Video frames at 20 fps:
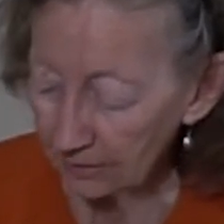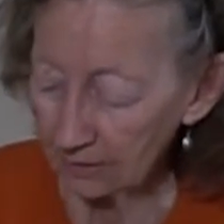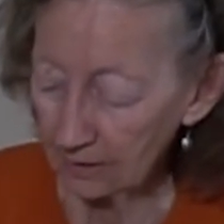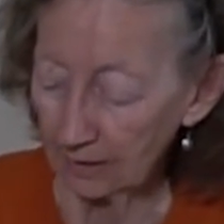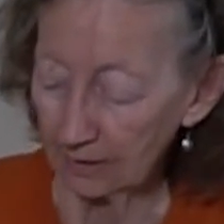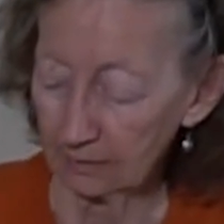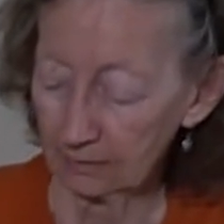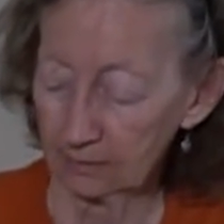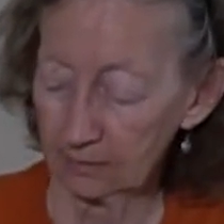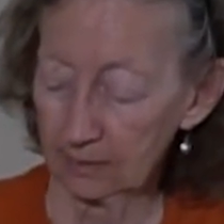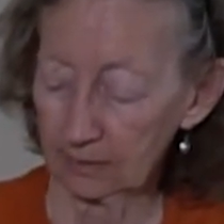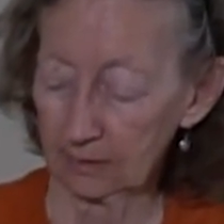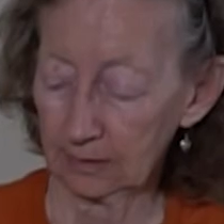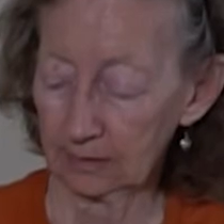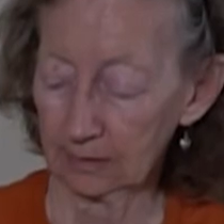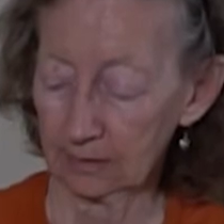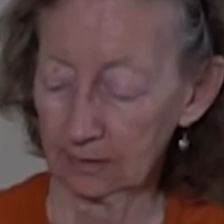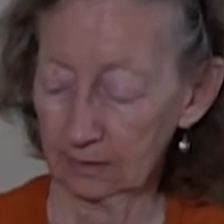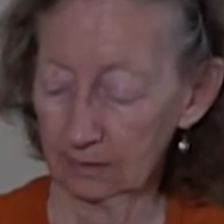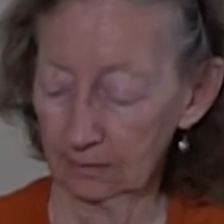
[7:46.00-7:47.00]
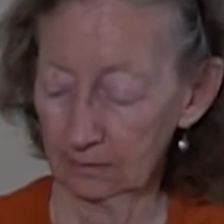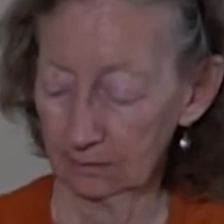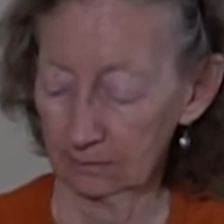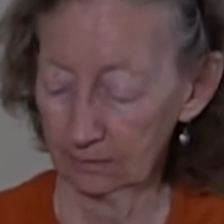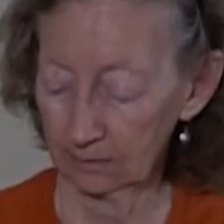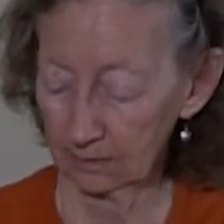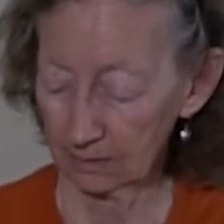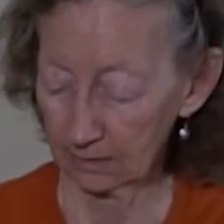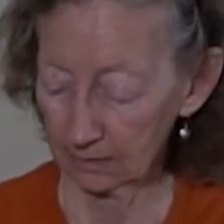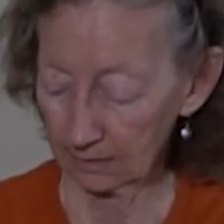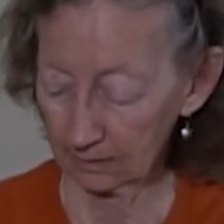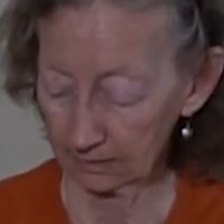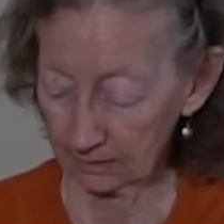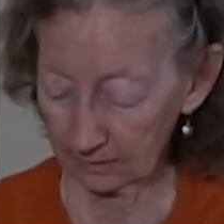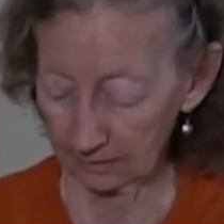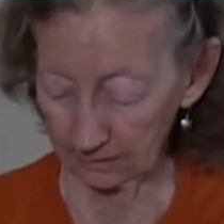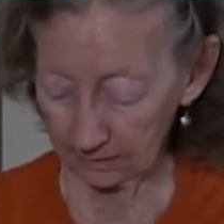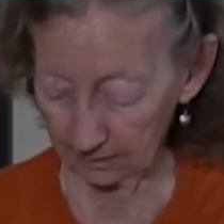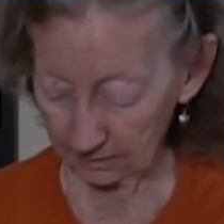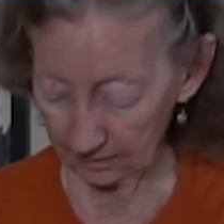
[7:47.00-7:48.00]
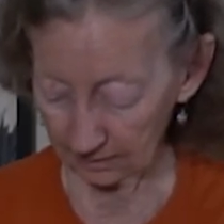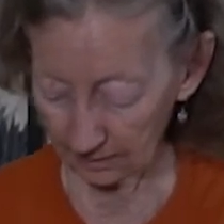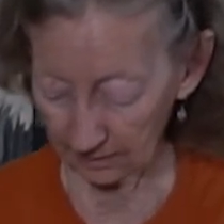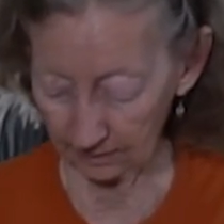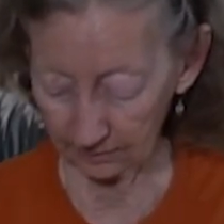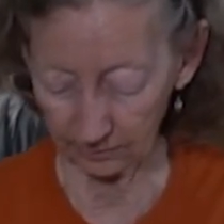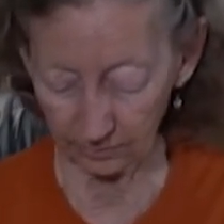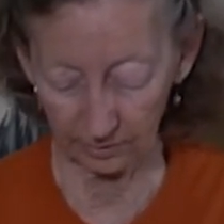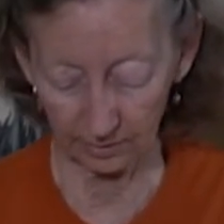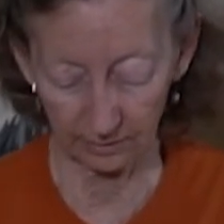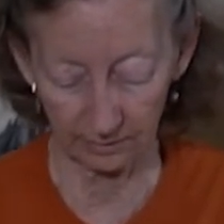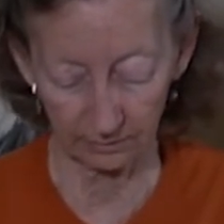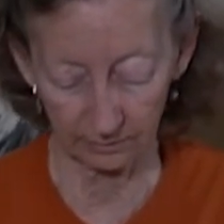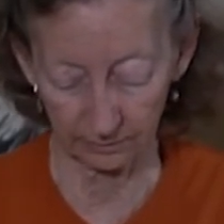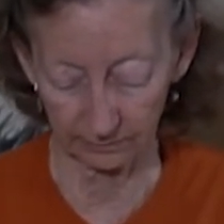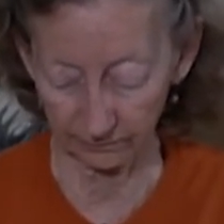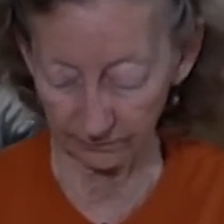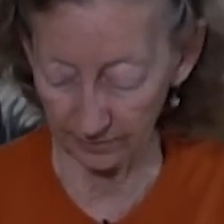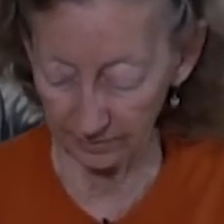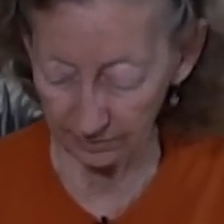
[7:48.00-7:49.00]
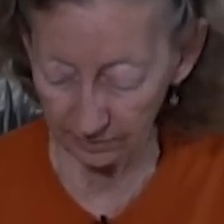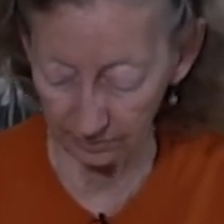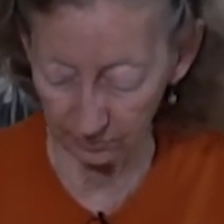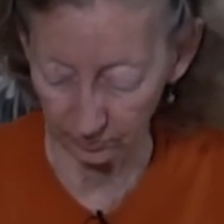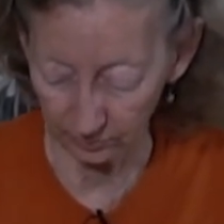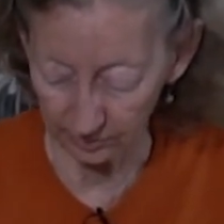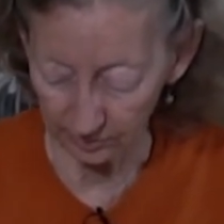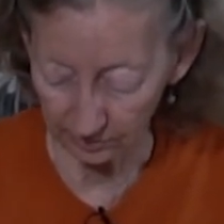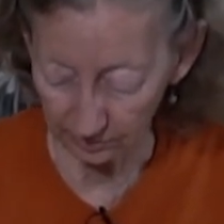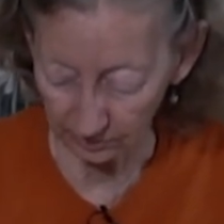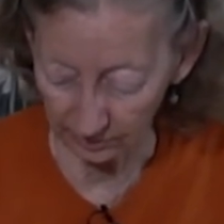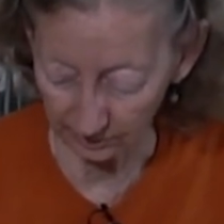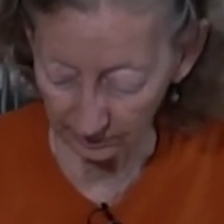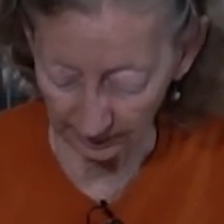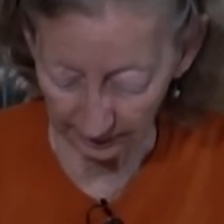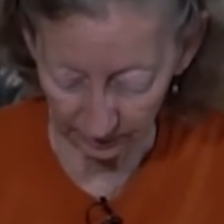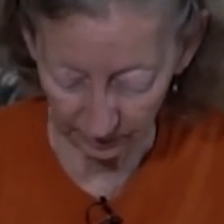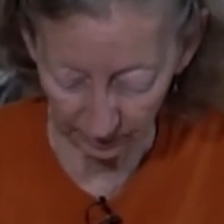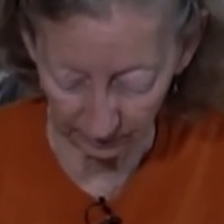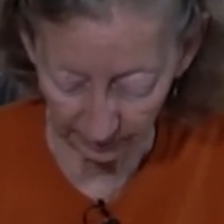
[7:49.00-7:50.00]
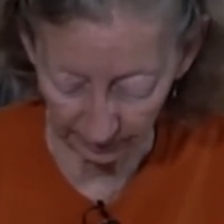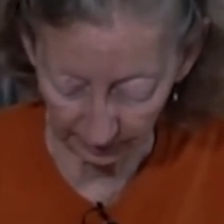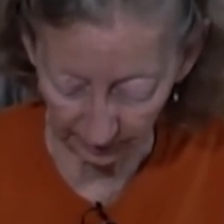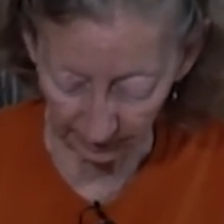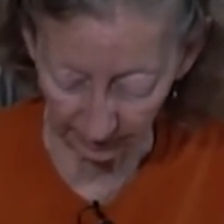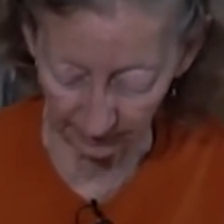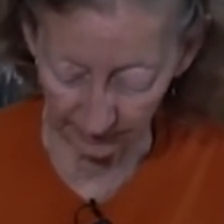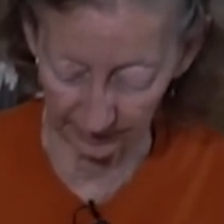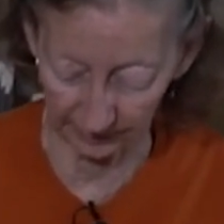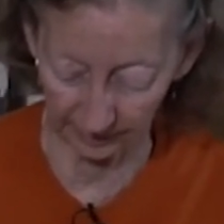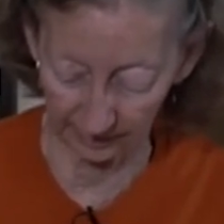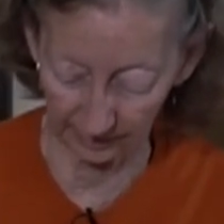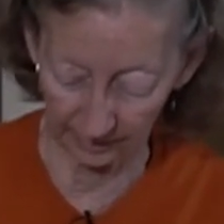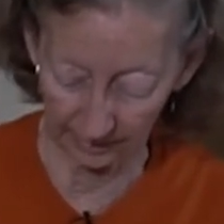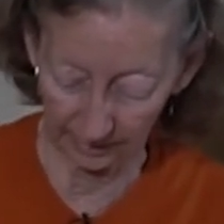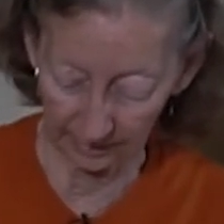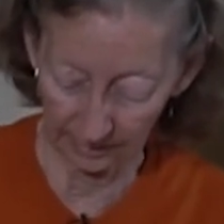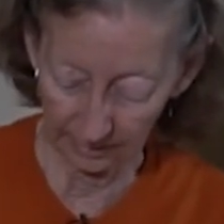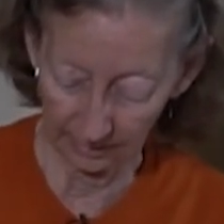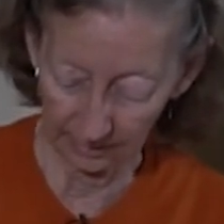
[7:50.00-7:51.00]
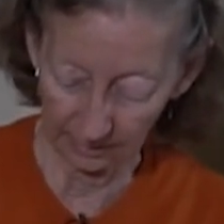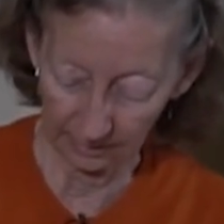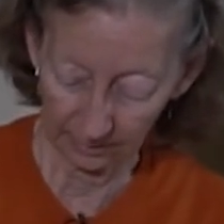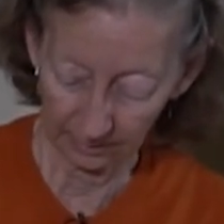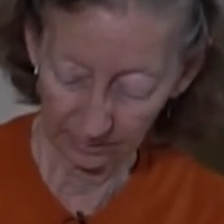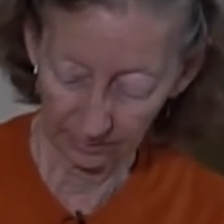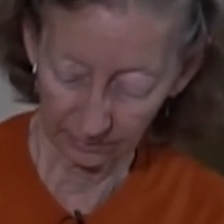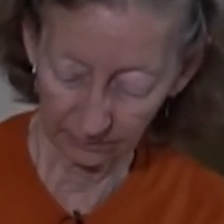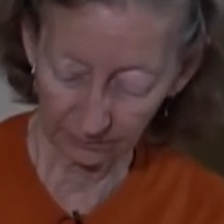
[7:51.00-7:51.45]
guy. Look at this. Look at this. And actually, I don't know, Fines tweezers are actually a bit clumsy. You